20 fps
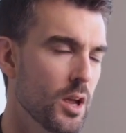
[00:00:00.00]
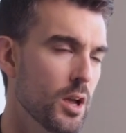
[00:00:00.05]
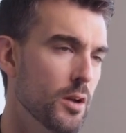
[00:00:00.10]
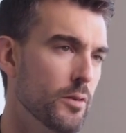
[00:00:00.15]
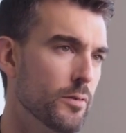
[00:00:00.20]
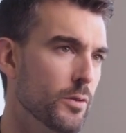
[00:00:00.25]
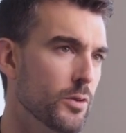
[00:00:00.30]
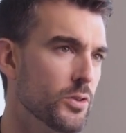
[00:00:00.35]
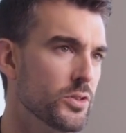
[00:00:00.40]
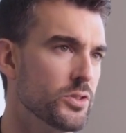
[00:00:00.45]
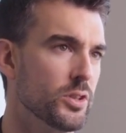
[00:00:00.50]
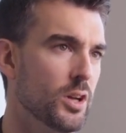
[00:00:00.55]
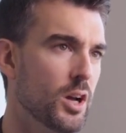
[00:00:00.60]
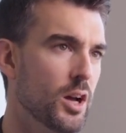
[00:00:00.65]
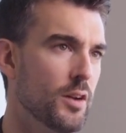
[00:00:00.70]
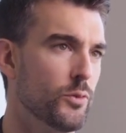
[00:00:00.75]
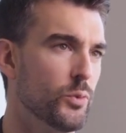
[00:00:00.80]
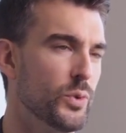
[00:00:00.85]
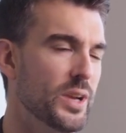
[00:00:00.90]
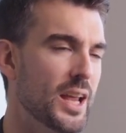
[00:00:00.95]
First
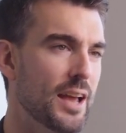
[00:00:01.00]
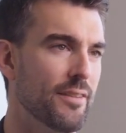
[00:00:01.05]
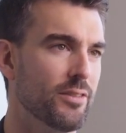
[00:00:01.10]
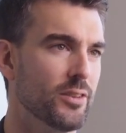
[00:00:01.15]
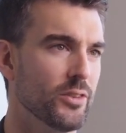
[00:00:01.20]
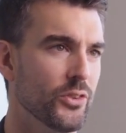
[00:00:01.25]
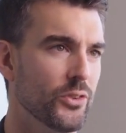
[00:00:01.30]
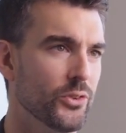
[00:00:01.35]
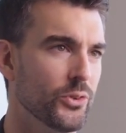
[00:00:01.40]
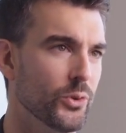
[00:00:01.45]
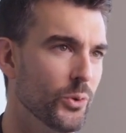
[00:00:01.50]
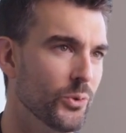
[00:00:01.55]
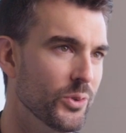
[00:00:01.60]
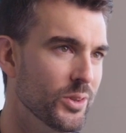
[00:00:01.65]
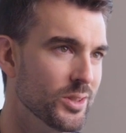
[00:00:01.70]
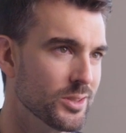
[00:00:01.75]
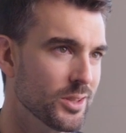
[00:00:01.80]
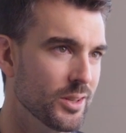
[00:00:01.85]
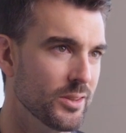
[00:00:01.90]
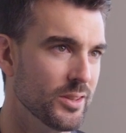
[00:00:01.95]
off, we have
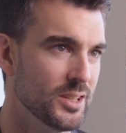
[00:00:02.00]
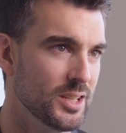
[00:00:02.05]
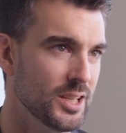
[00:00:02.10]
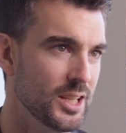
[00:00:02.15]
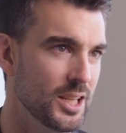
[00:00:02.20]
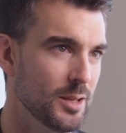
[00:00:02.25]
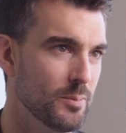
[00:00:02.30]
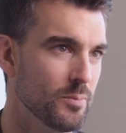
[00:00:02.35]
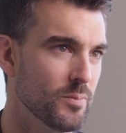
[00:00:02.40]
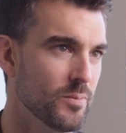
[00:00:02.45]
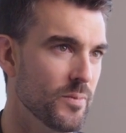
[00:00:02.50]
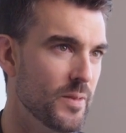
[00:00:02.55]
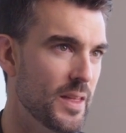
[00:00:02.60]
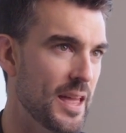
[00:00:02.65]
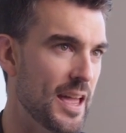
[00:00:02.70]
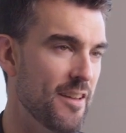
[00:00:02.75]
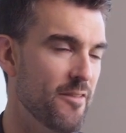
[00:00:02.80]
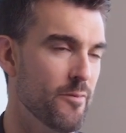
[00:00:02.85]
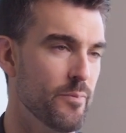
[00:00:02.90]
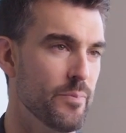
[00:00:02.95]
consultants on the team
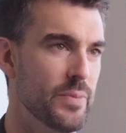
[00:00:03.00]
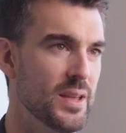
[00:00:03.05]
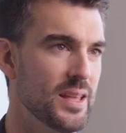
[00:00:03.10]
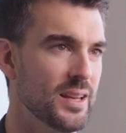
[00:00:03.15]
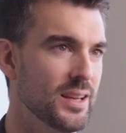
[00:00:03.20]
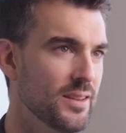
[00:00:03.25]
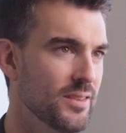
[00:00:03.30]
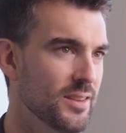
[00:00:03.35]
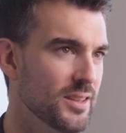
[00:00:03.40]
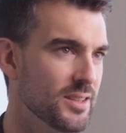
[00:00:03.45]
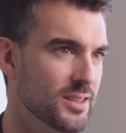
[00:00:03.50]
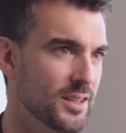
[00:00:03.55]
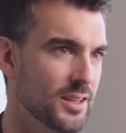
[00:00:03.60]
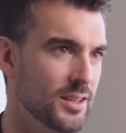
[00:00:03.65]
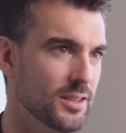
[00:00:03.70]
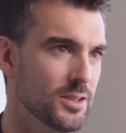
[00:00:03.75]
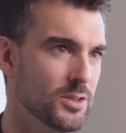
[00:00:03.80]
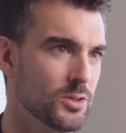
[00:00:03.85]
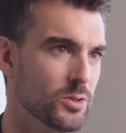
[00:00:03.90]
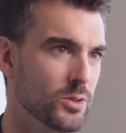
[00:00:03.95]
that have been in this
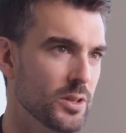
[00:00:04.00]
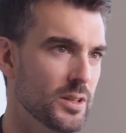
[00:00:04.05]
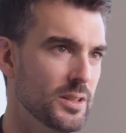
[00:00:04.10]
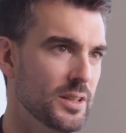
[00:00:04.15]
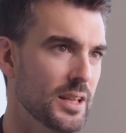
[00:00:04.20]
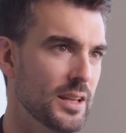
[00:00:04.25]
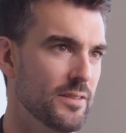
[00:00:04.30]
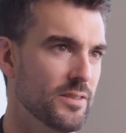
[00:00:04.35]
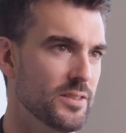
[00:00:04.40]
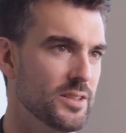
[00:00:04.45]
industry. They've